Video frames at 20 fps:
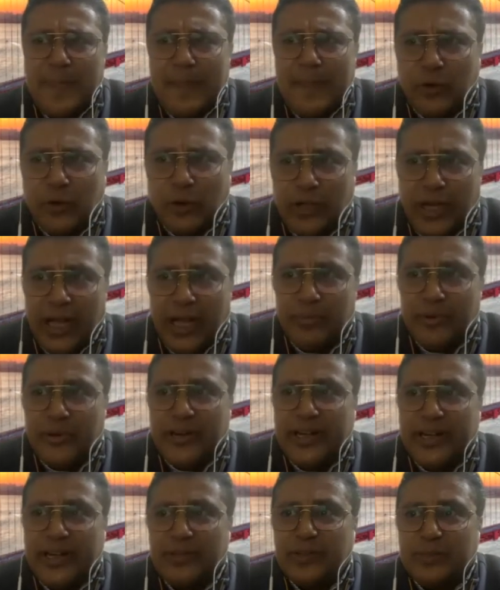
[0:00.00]

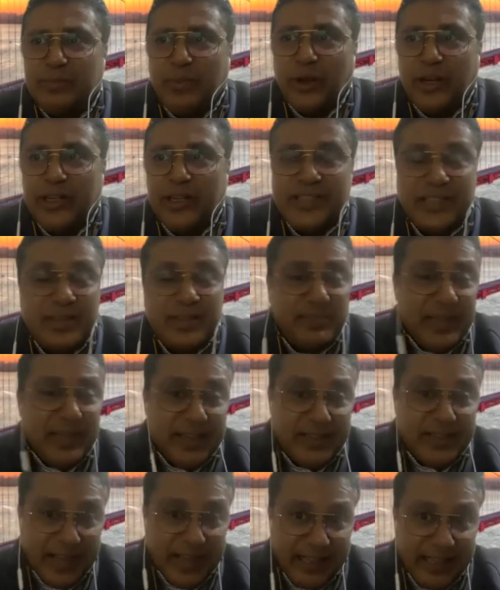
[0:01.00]
collaborate with
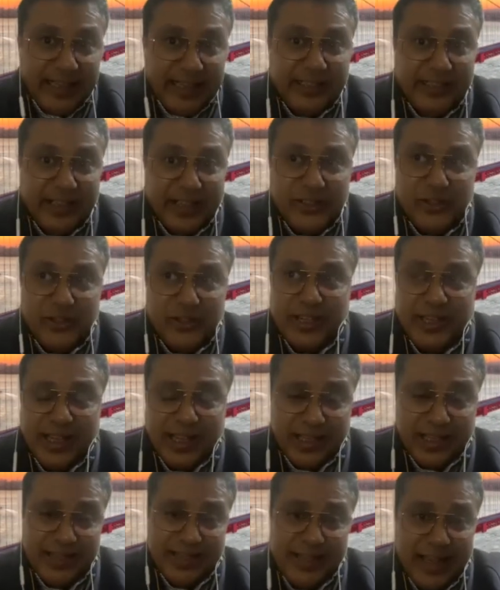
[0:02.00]
policymakers and industry,
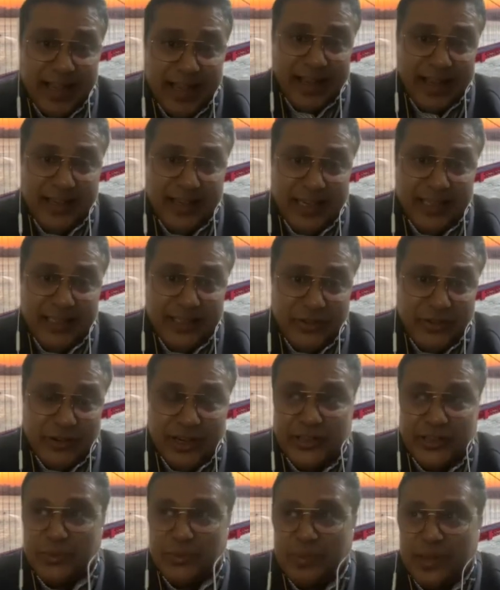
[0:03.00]
as again
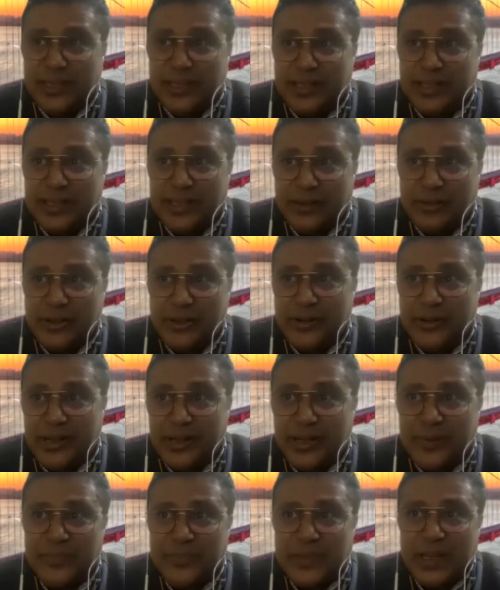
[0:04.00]
stressed by
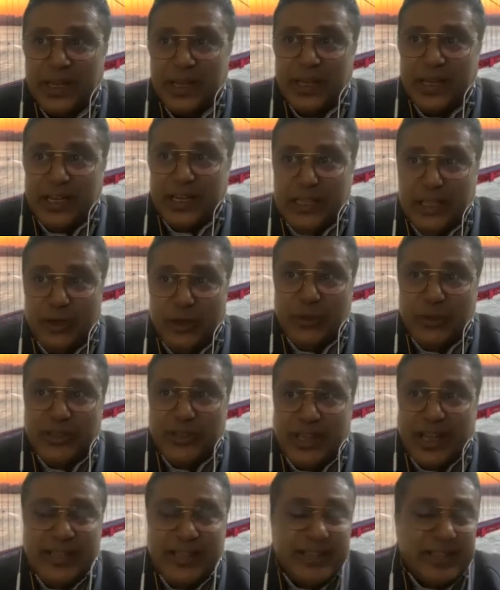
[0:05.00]
Ulrika. New
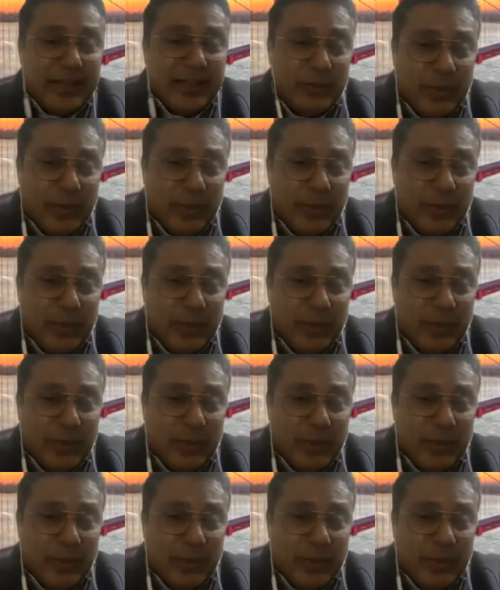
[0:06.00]
designs and